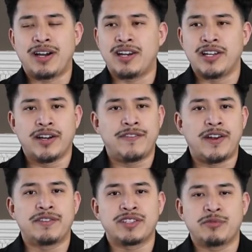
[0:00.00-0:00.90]
I love
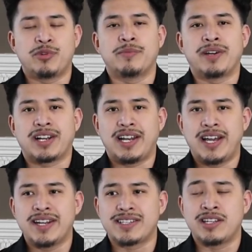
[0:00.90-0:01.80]
every single one of my clients.